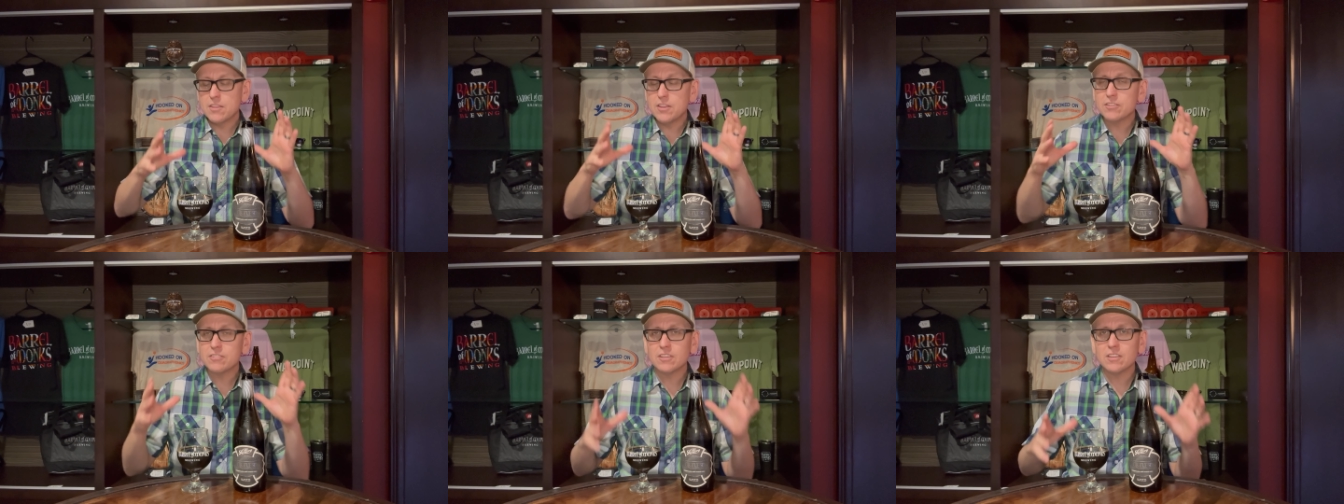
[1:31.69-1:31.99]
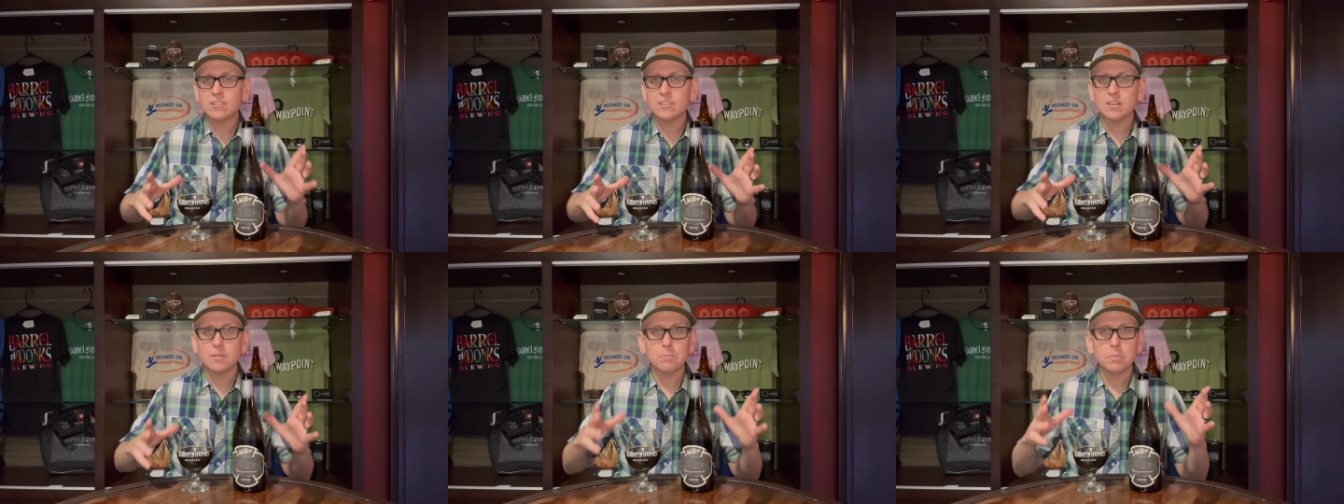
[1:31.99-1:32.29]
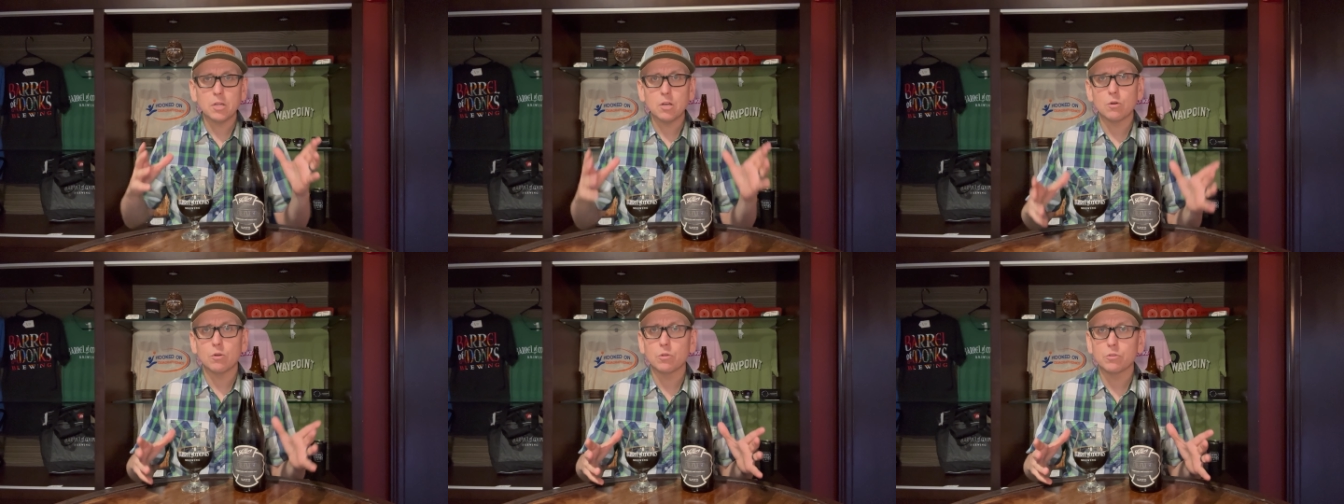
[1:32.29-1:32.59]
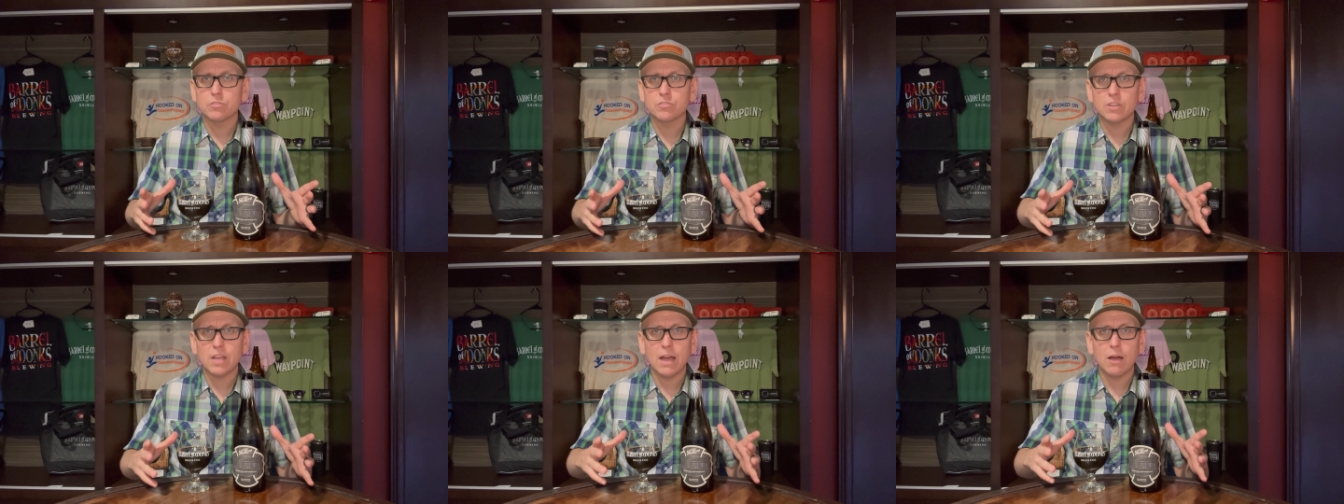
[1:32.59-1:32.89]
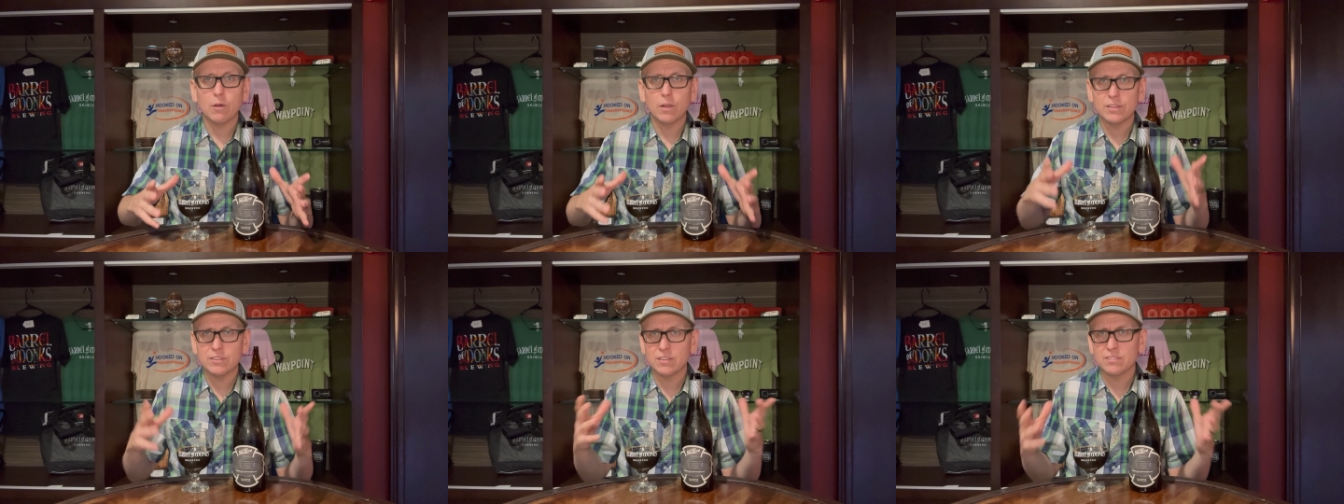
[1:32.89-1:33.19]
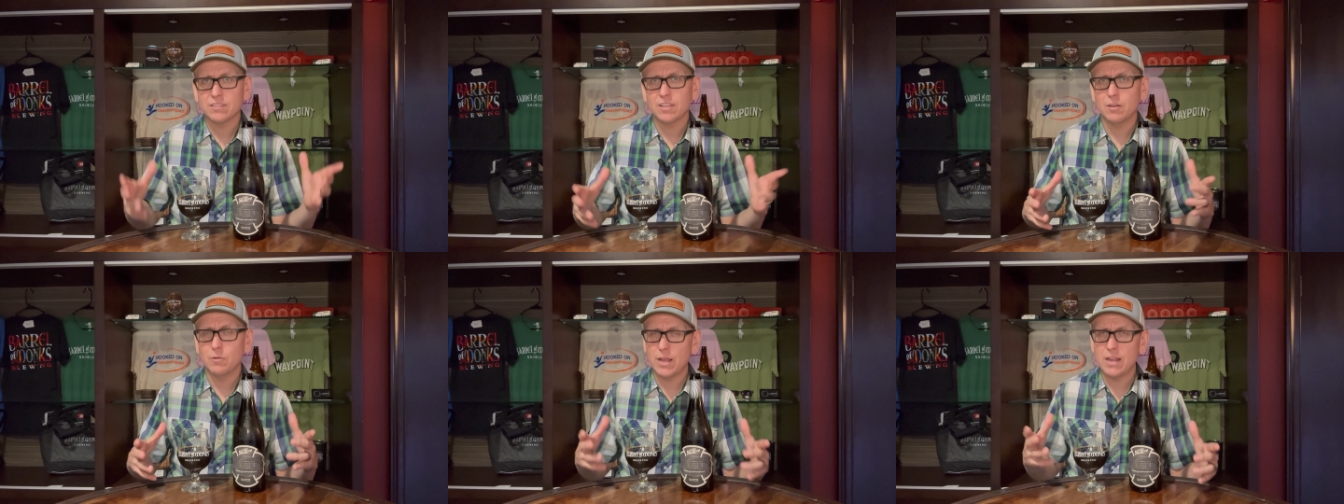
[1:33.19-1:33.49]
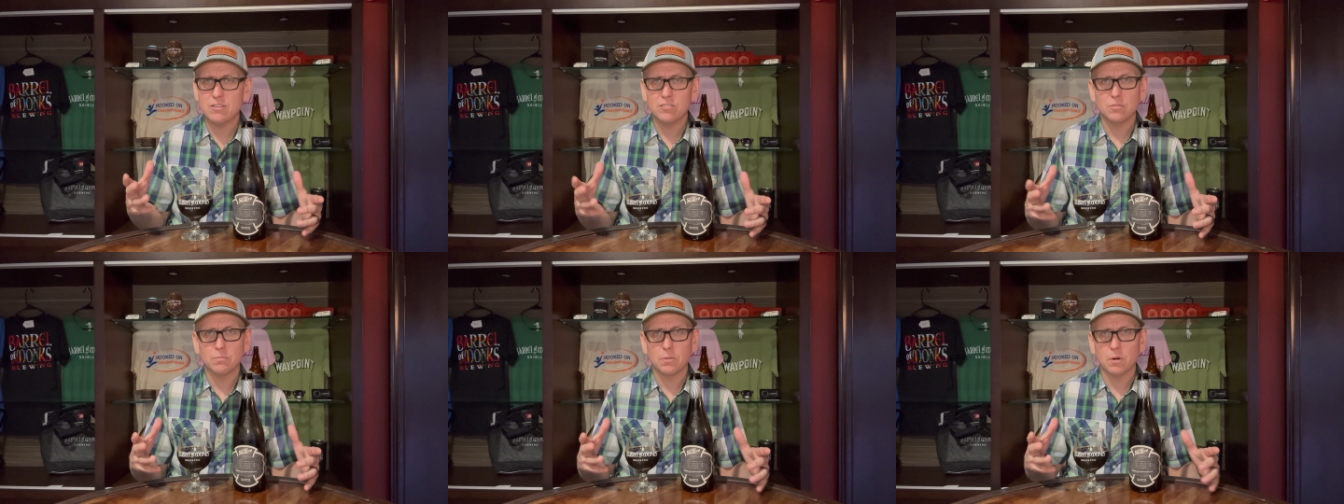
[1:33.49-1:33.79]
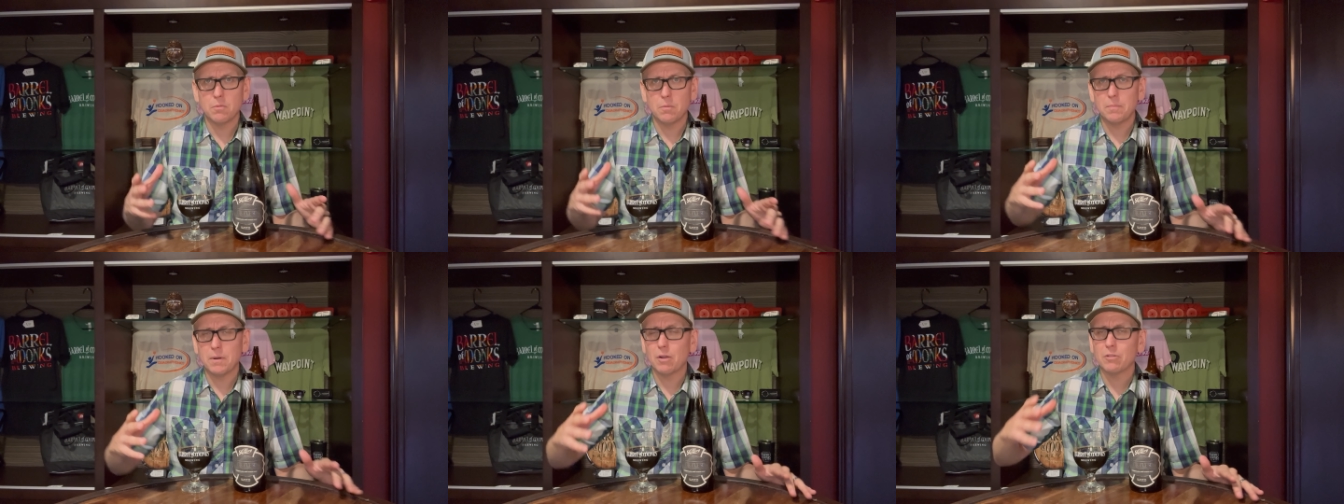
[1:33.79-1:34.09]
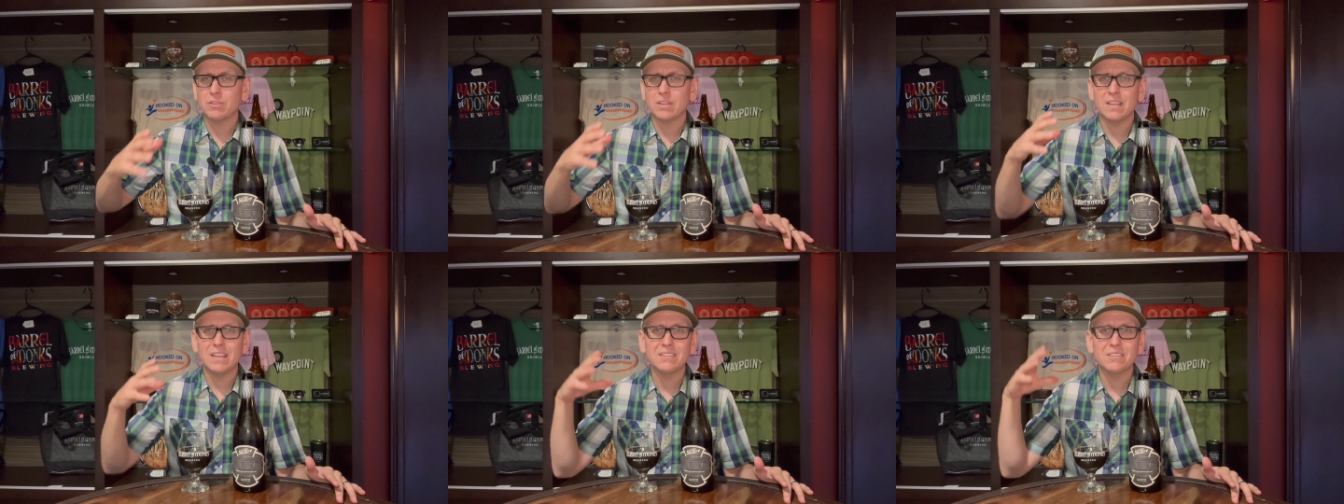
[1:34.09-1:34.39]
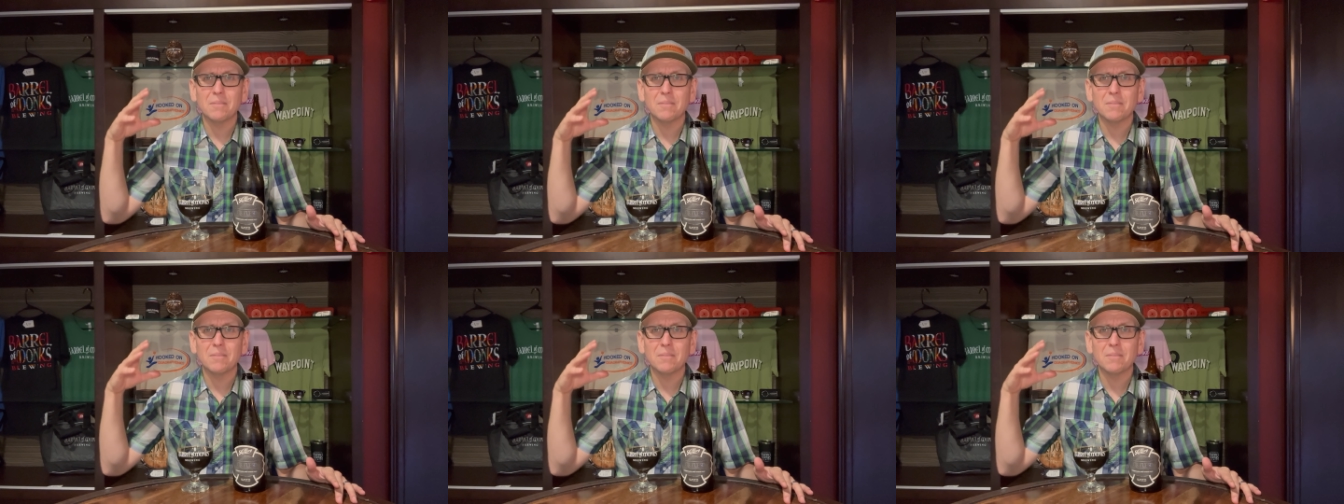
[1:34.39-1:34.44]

This is an Imperial style, as I said, Asian bourbon barrels.